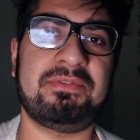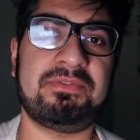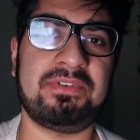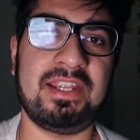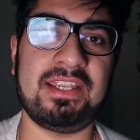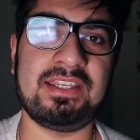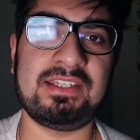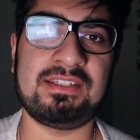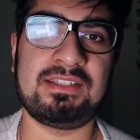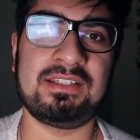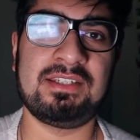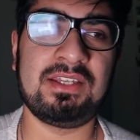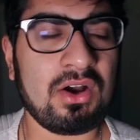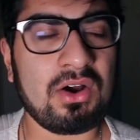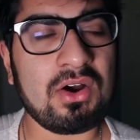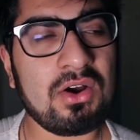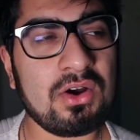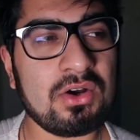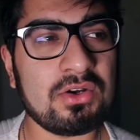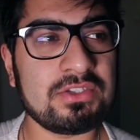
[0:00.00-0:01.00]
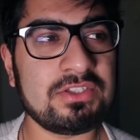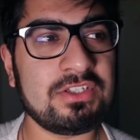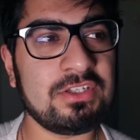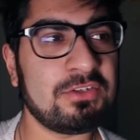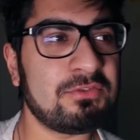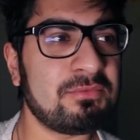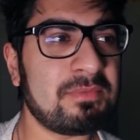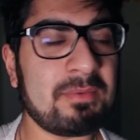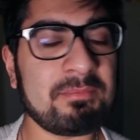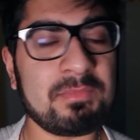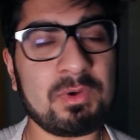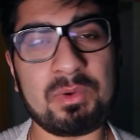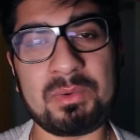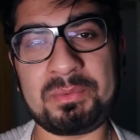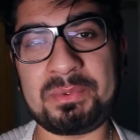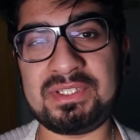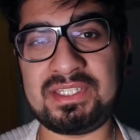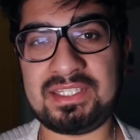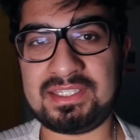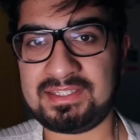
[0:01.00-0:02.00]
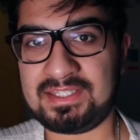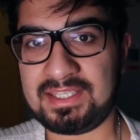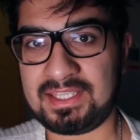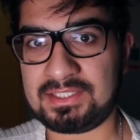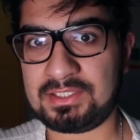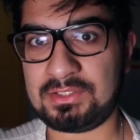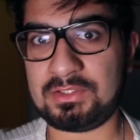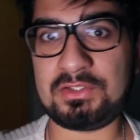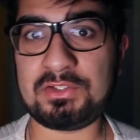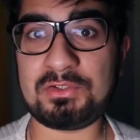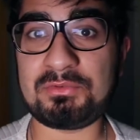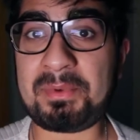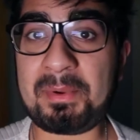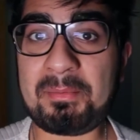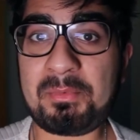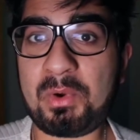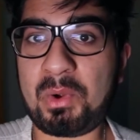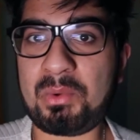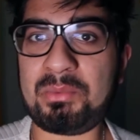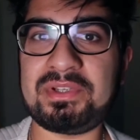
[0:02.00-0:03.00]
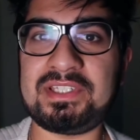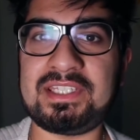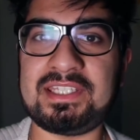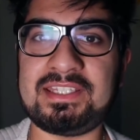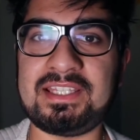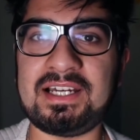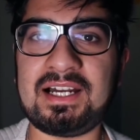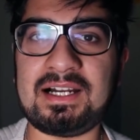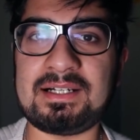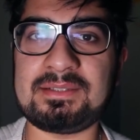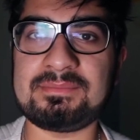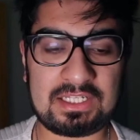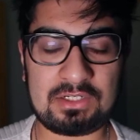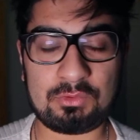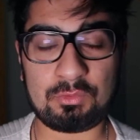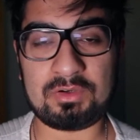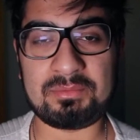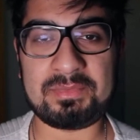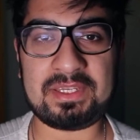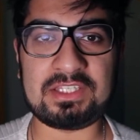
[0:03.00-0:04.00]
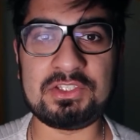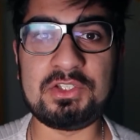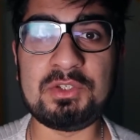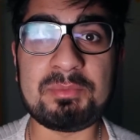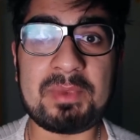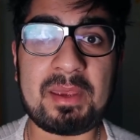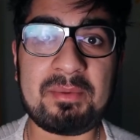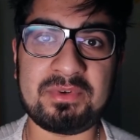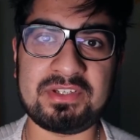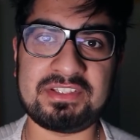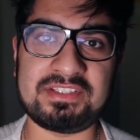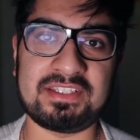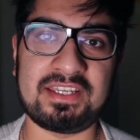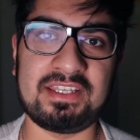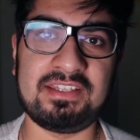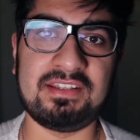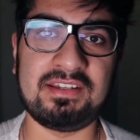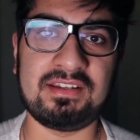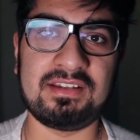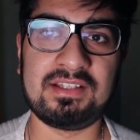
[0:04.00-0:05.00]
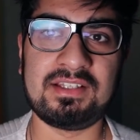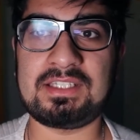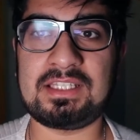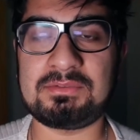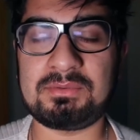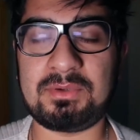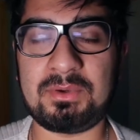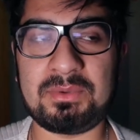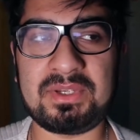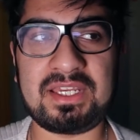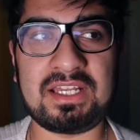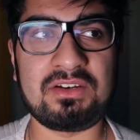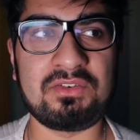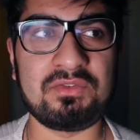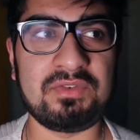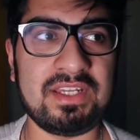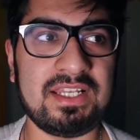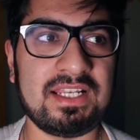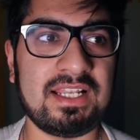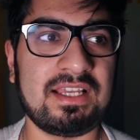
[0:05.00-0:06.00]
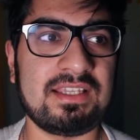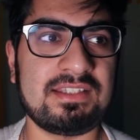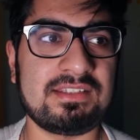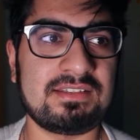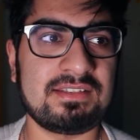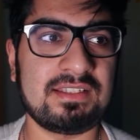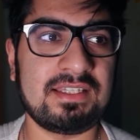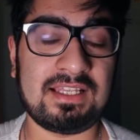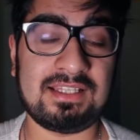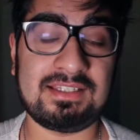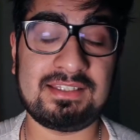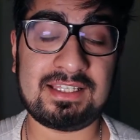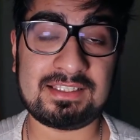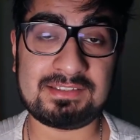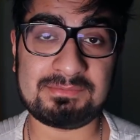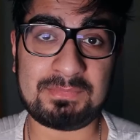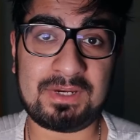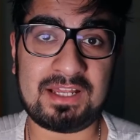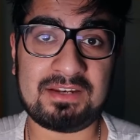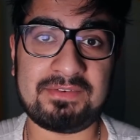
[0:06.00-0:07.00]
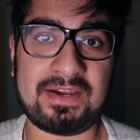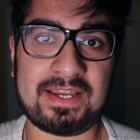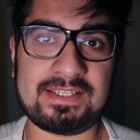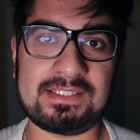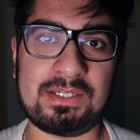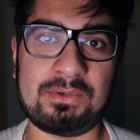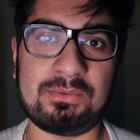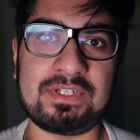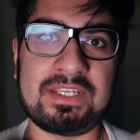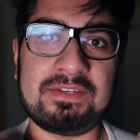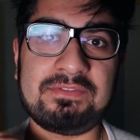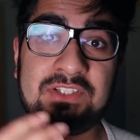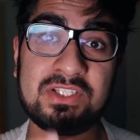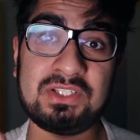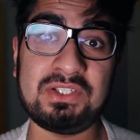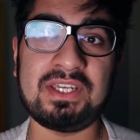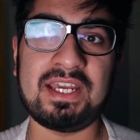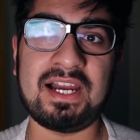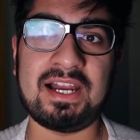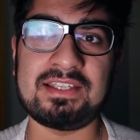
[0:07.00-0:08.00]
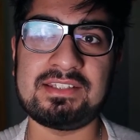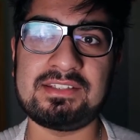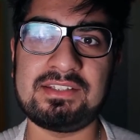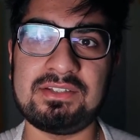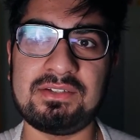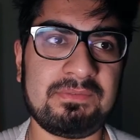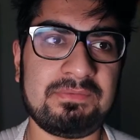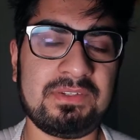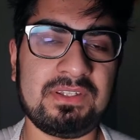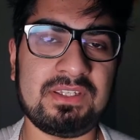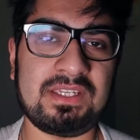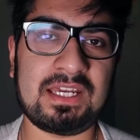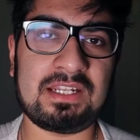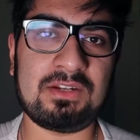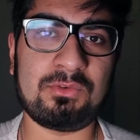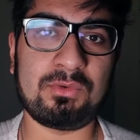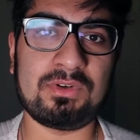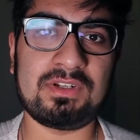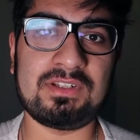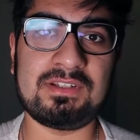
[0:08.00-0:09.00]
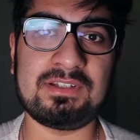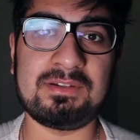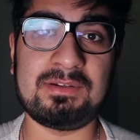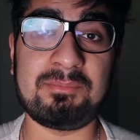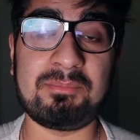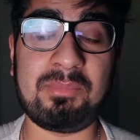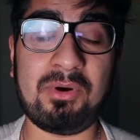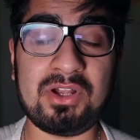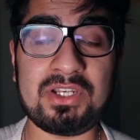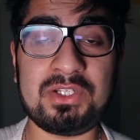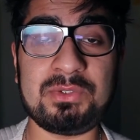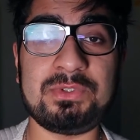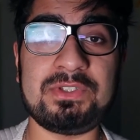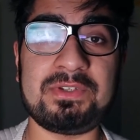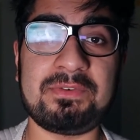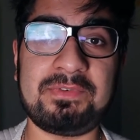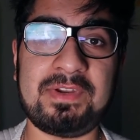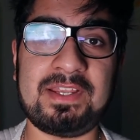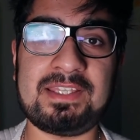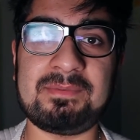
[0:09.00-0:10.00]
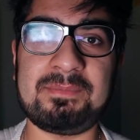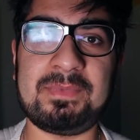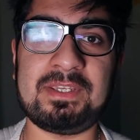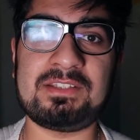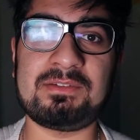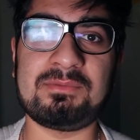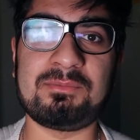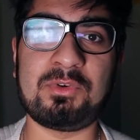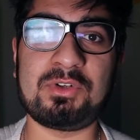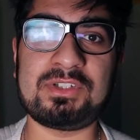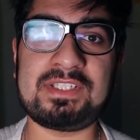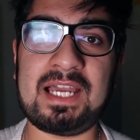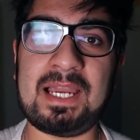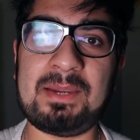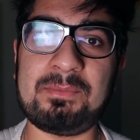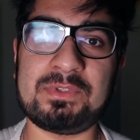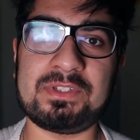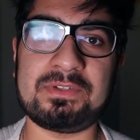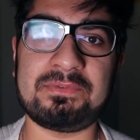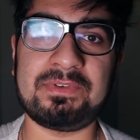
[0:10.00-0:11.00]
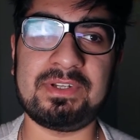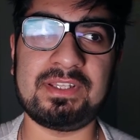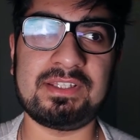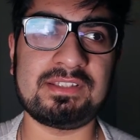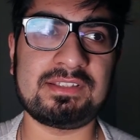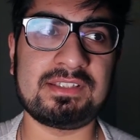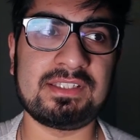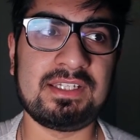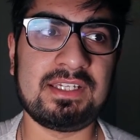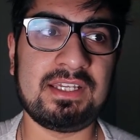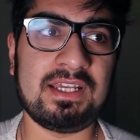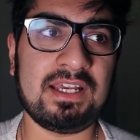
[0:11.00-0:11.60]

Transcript: friend. Oh, do you remember when we did this? Do you remember when we did that? We kind of want to make new memories together. So that's what we kind of realised, and I, that's my advice I would give to you guys. You know, if you kind of want to bond with your friend and make some more time with your friends,